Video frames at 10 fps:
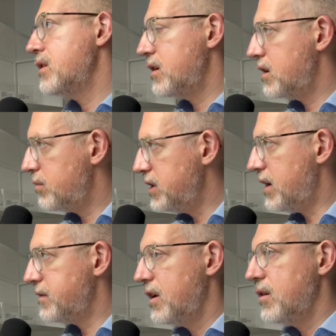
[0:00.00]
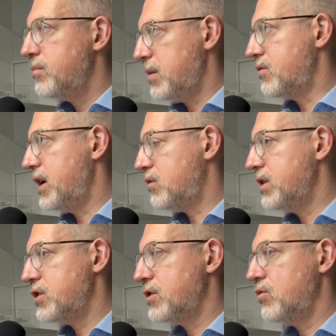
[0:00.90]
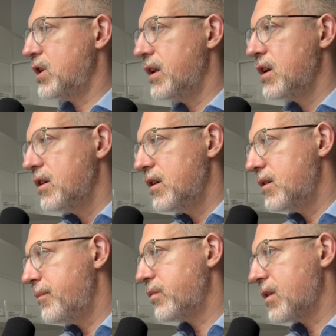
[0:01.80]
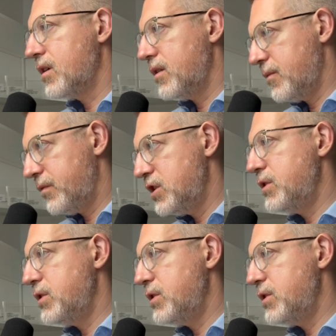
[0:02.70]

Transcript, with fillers: Well, they did talk about using AI to generate patent drawings,